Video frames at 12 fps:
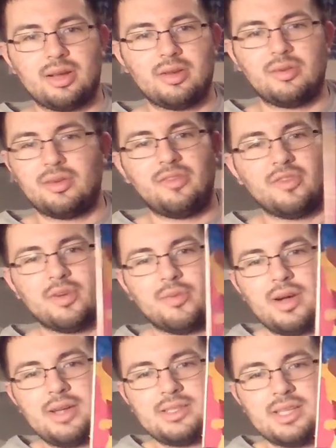I don't even know
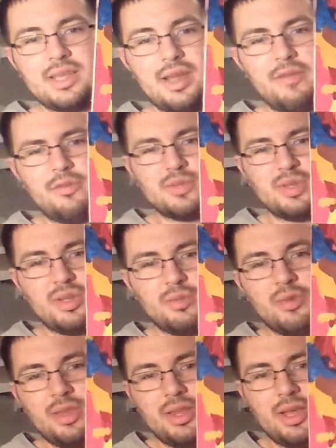why I did that if it was only
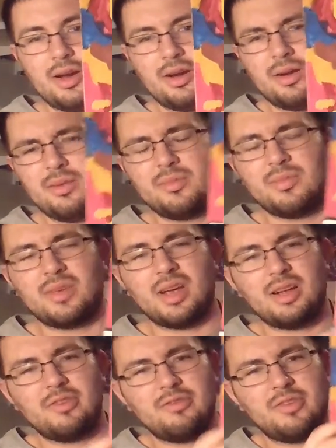1 layer.
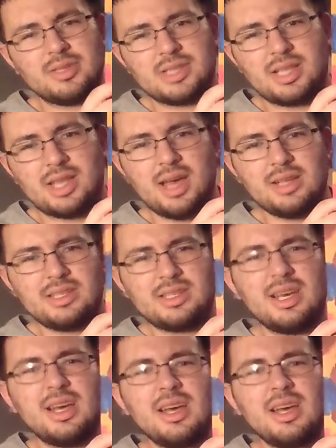Kind of confused on that.